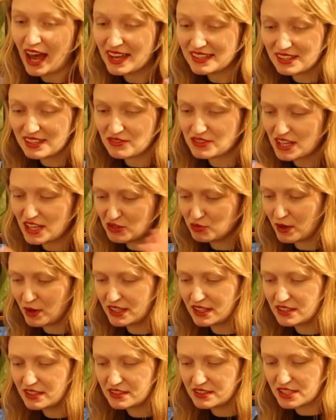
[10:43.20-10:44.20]
as I've said,
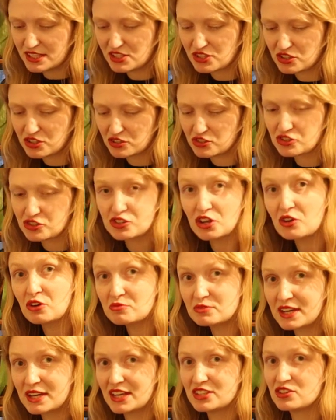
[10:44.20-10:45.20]
when discus
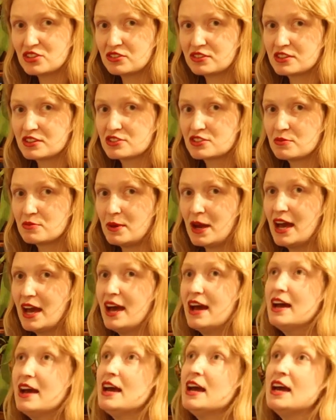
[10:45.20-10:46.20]
don't get on as a
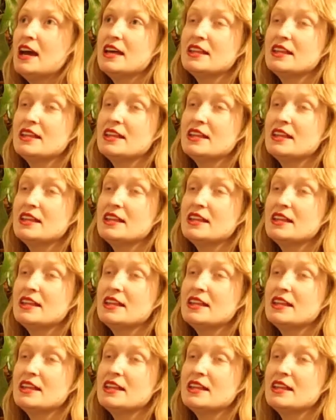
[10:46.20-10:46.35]
pair,